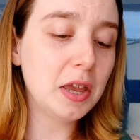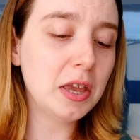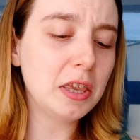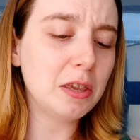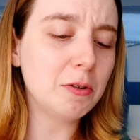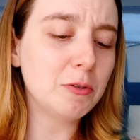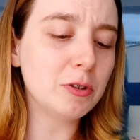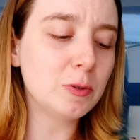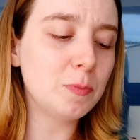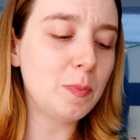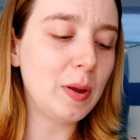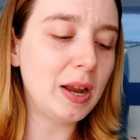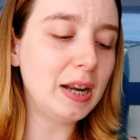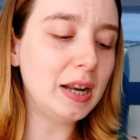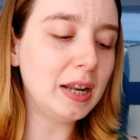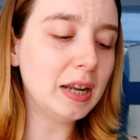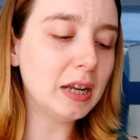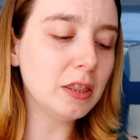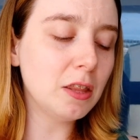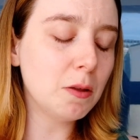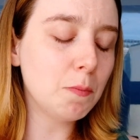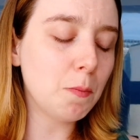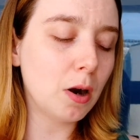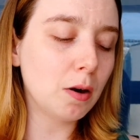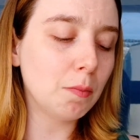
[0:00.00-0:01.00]
He was banging
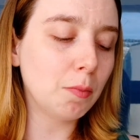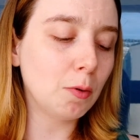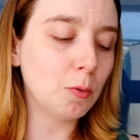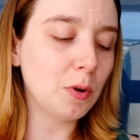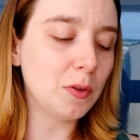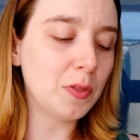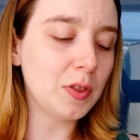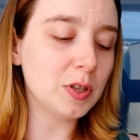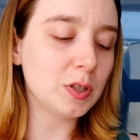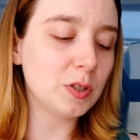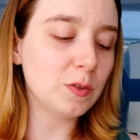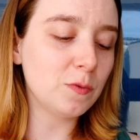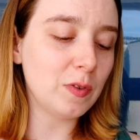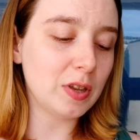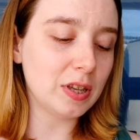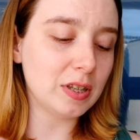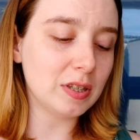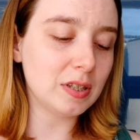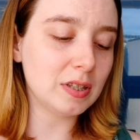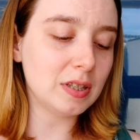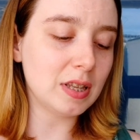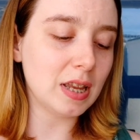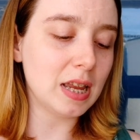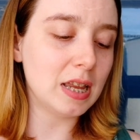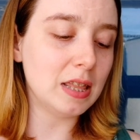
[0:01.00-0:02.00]
on the marble with his
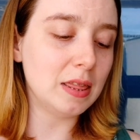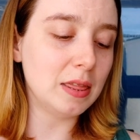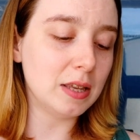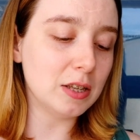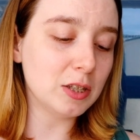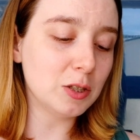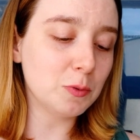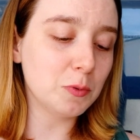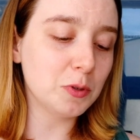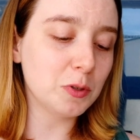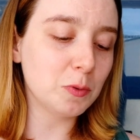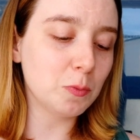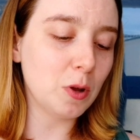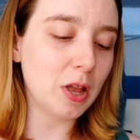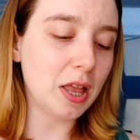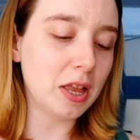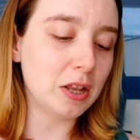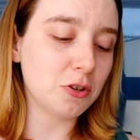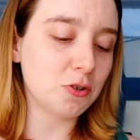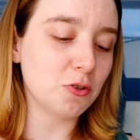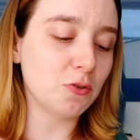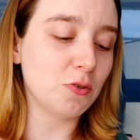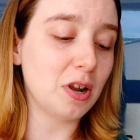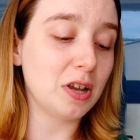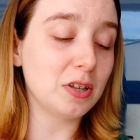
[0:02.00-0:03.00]
fist, and this was what
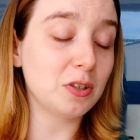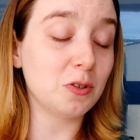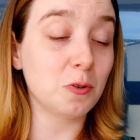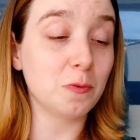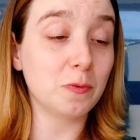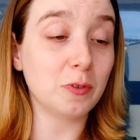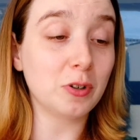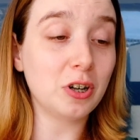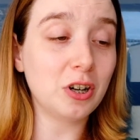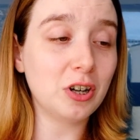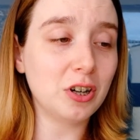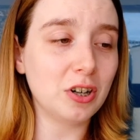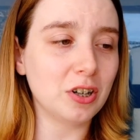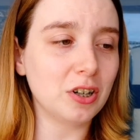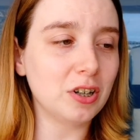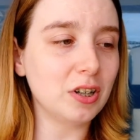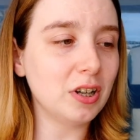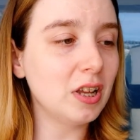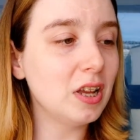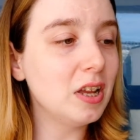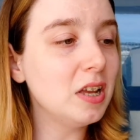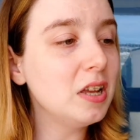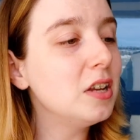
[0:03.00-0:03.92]
Enjolras overheard.